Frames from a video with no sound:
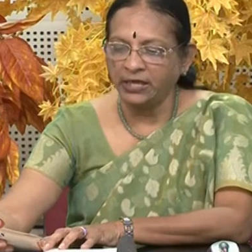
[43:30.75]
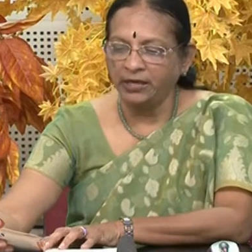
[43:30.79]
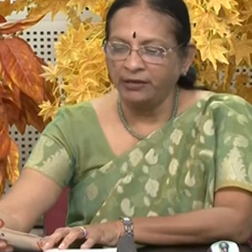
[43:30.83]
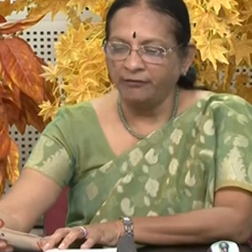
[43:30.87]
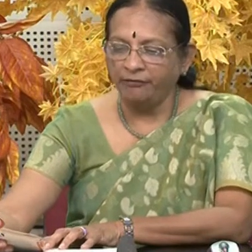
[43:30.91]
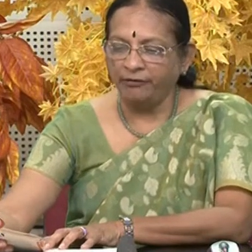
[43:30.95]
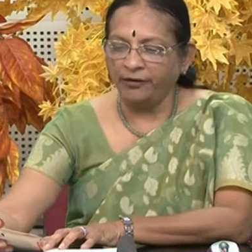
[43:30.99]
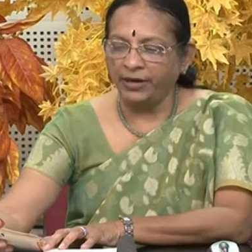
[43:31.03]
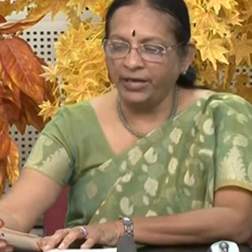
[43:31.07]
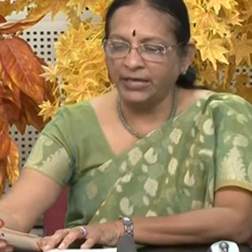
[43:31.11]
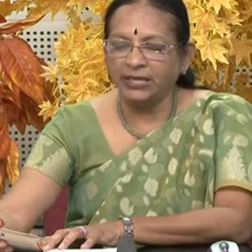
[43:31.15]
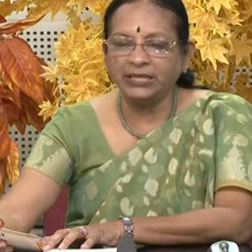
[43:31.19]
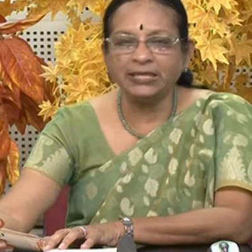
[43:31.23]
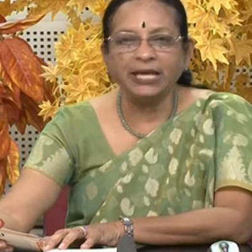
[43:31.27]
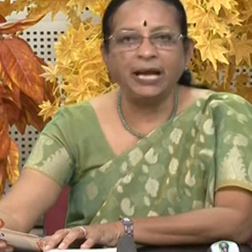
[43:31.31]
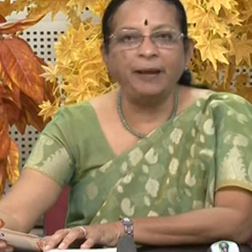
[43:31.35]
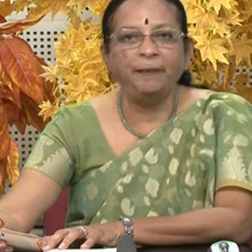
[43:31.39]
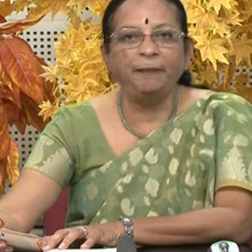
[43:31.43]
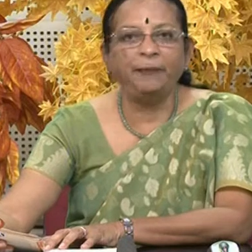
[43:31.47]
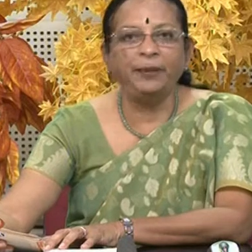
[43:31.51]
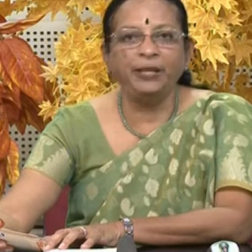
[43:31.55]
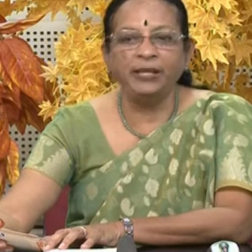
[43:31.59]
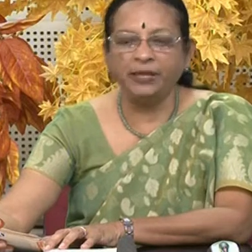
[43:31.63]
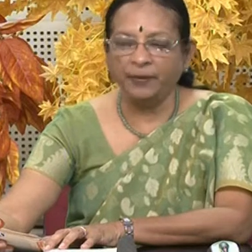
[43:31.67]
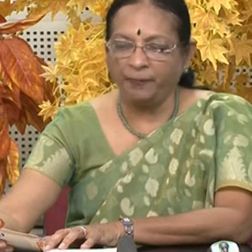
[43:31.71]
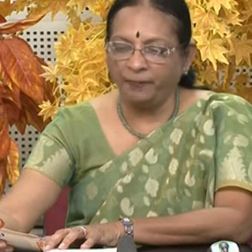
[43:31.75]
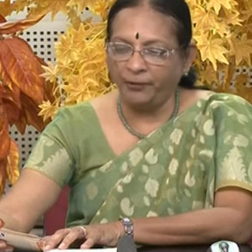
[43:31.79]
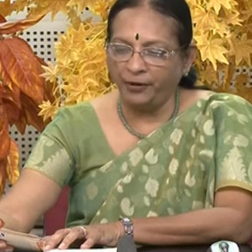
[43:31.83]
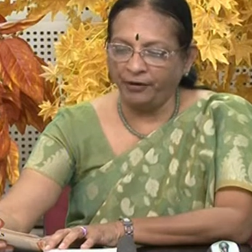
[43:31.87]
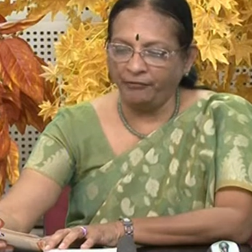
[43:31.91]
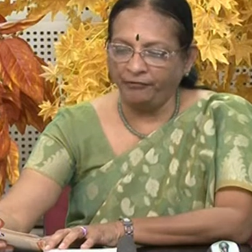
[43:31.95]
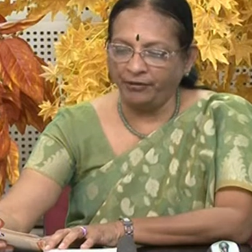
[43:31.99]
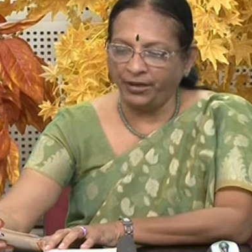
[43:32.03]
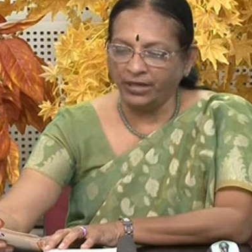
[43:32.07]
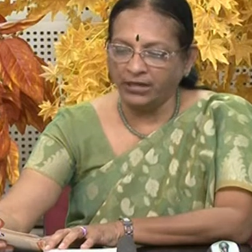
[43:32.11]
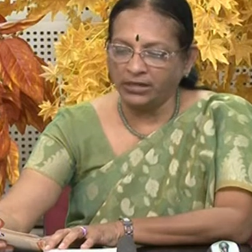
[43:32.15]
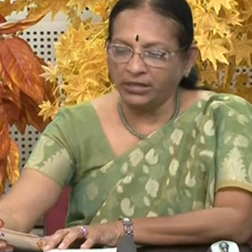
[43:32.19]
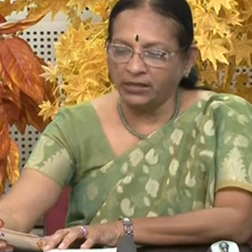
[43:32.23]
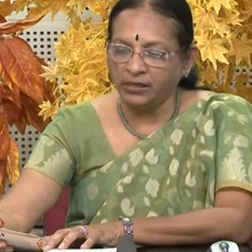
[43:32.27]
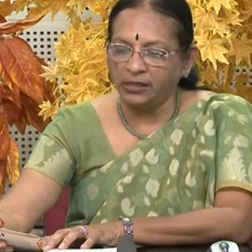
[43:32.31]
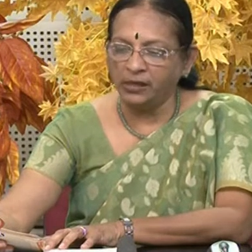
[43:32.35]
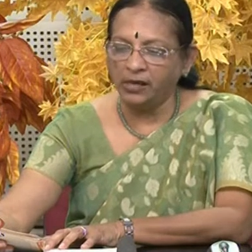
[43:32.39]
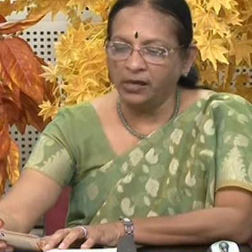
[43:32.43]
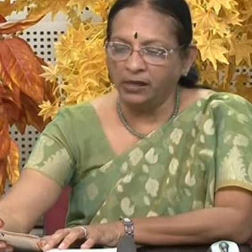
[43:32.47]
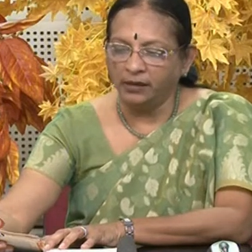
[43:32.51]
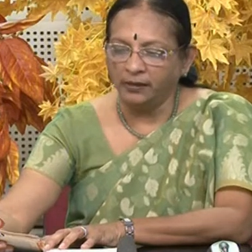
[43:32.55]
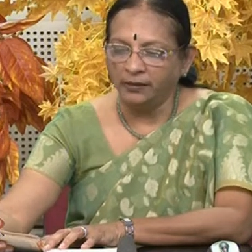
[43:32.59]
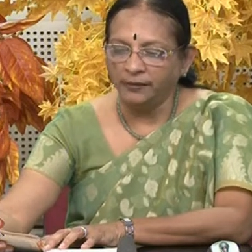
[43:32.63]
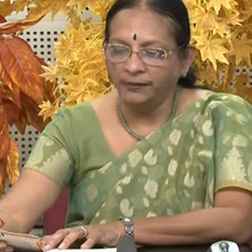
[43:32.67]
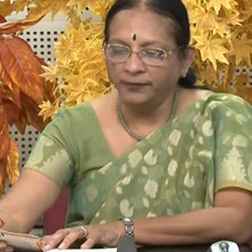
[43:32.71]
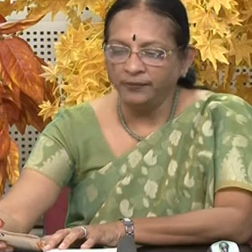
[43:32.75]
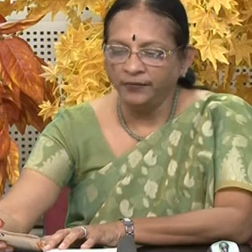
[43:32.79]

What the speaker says: For example, the prefix a.